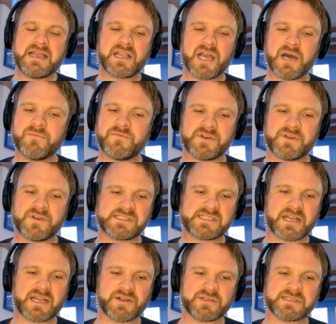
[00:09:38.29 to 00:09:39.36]
comfort
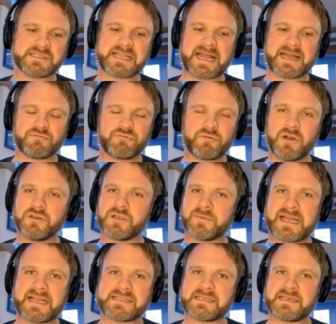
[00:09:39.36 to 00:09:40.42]
zones and rolled up
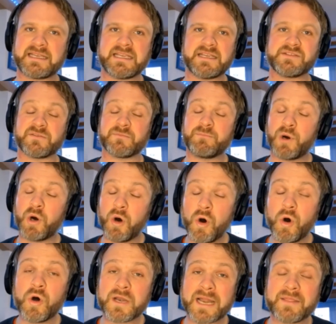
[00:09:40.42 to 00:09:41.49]
their sleeves and
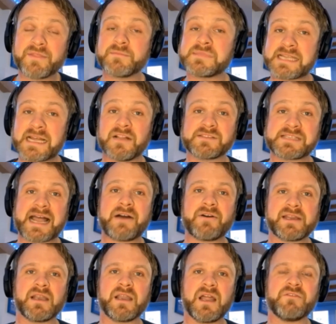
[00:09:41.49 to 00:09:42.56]
poured themselves out
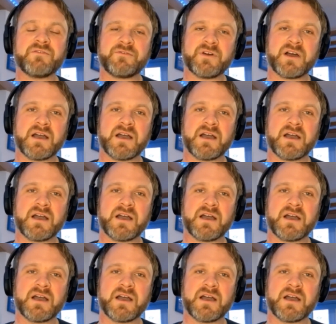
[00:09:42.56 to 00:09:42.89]
in love